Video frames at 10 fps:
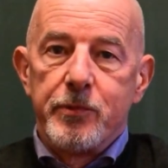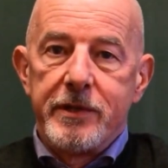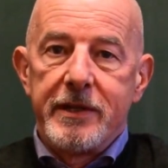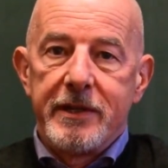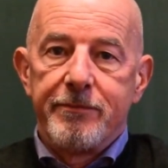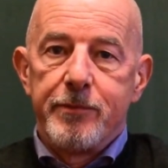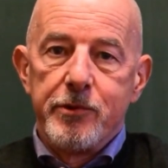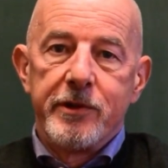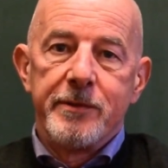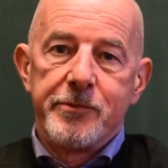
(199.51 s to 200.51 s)
We have
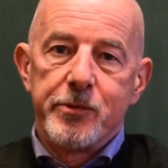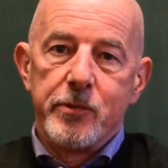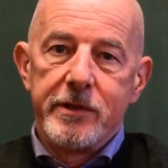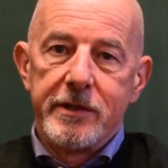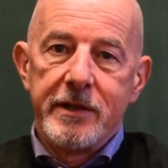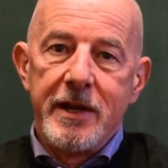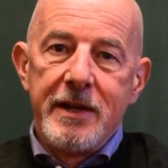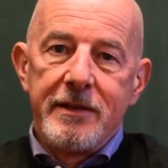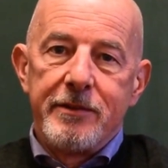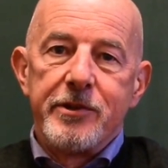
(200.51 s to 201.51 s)
programs where
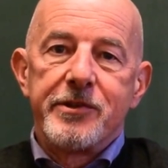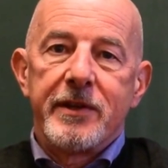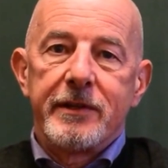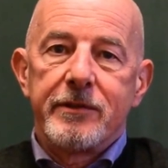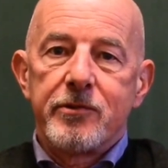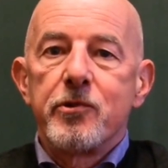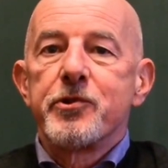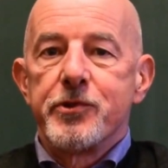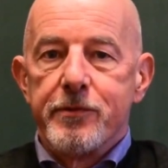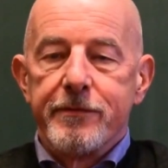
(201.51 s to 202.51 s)
there is that
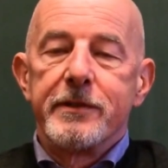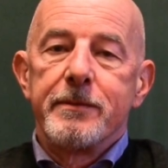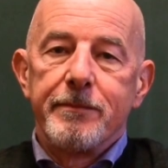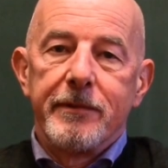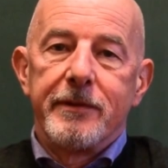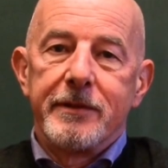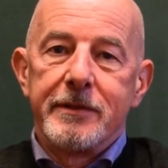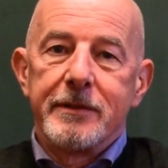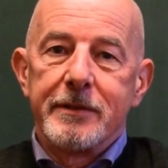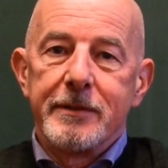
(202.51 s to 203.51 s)
crossover,
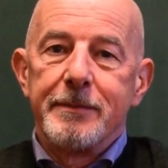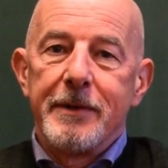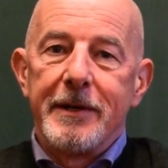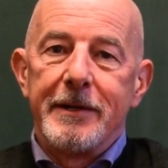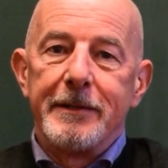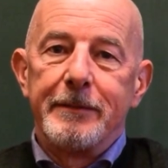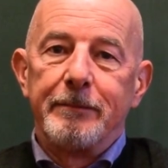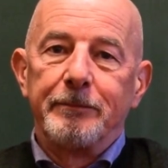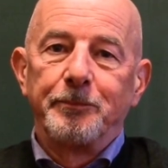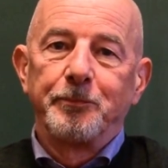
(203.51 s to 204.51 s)

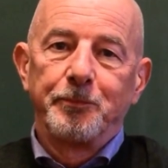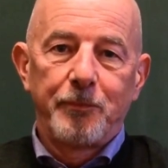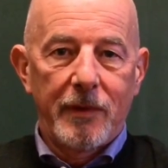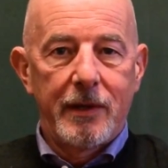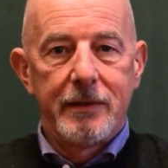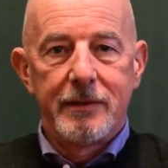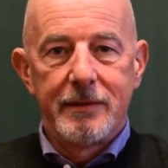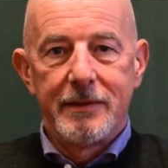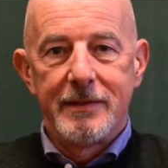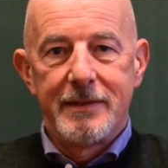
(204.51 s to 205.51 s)

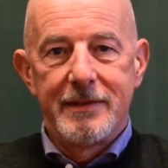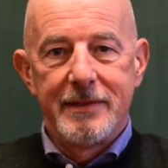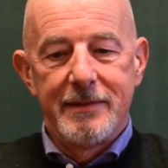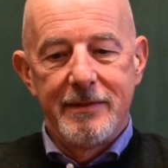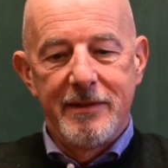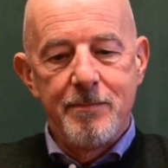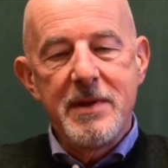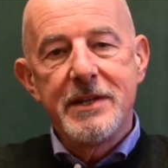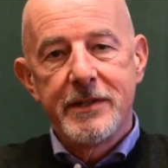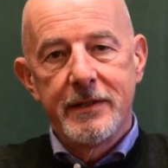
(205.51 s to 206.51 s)
the
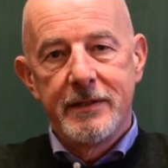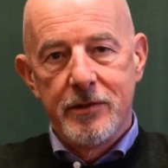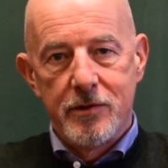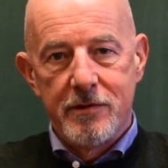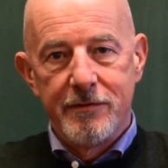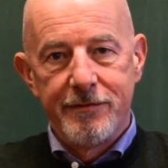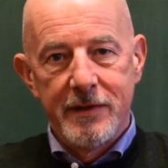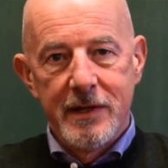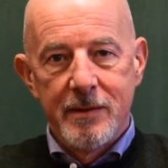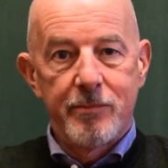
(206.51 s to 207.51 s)
meeting of
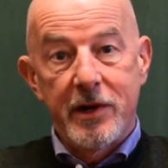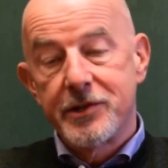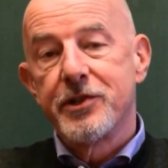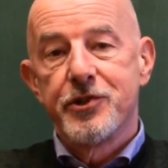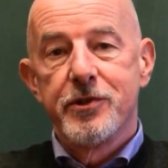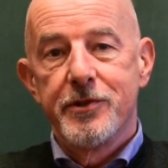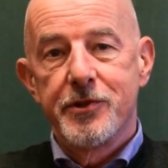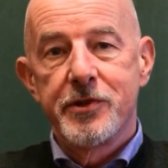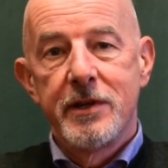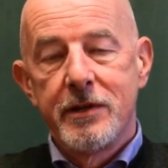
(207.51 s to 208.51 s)

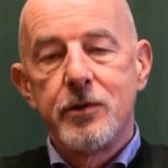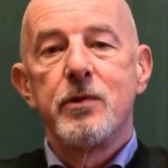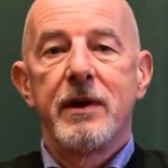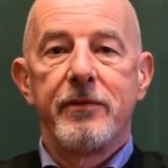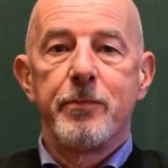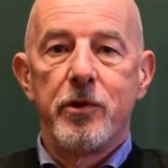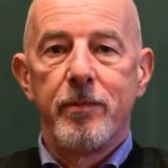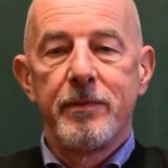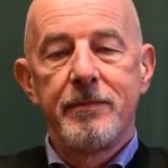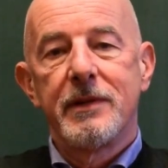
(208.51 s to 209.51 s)
practitioners who have a
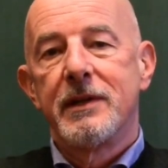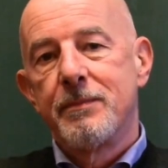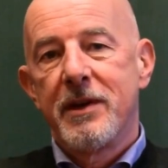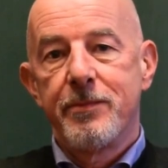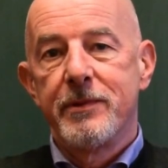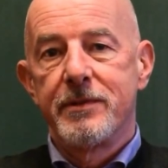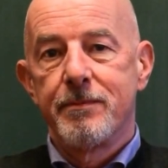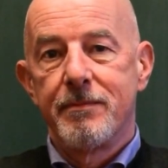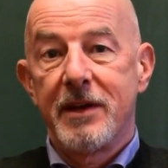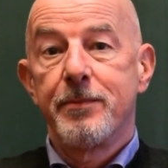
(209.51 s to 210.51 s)
problem and
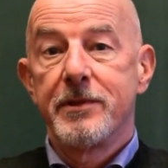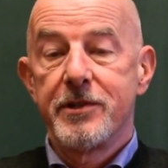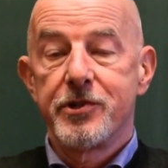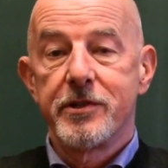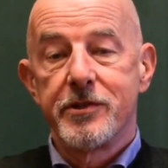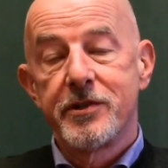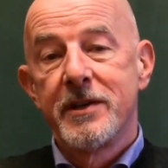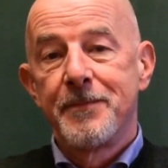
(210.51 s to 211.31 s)
mathematicians